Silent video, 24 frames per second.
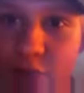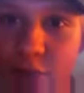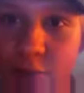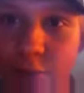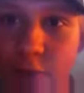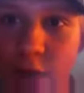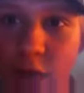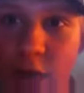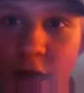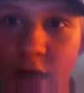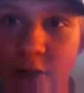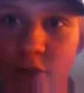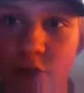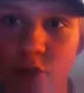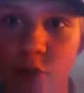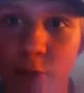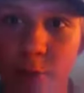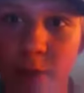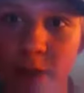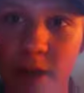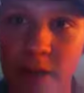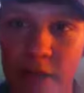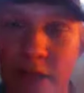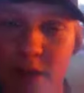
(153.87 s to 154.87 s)
have got to
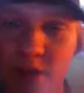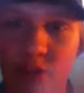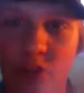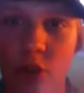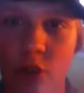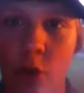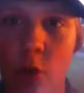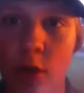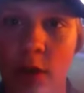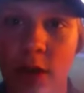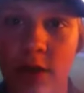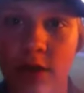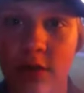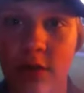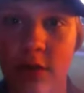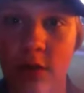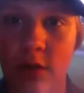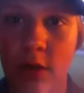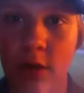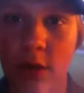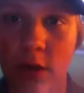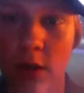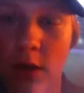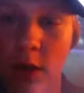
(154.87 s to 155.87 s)
be into it.
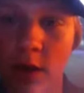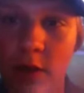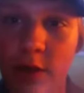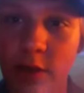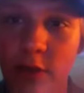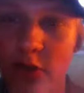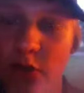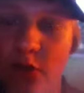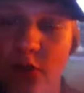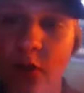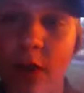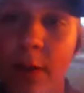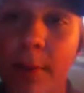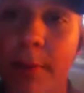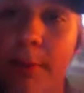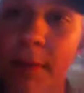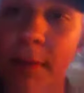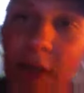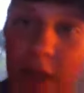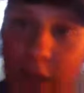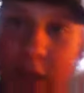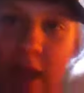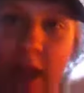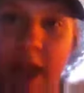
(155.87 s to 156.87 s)
This is a
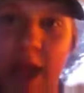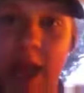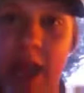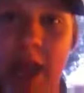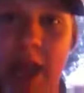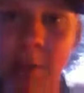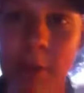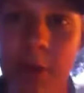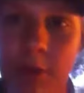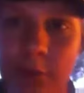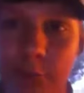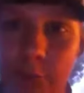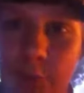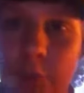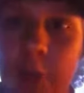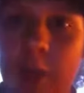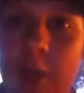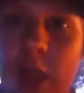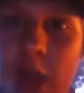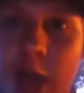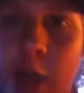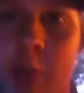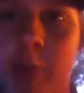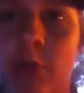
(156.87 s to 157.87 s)
big game for the
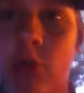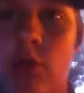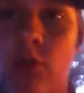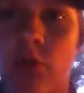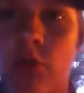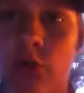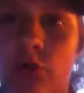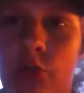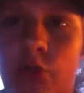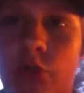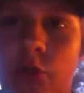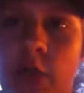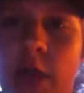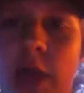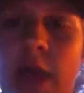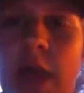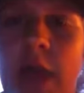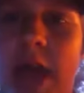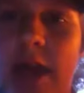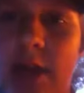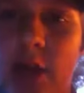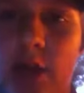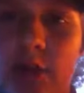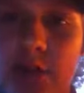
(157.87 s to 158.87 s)
Commodores.
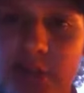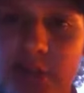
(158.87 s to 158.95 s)
And our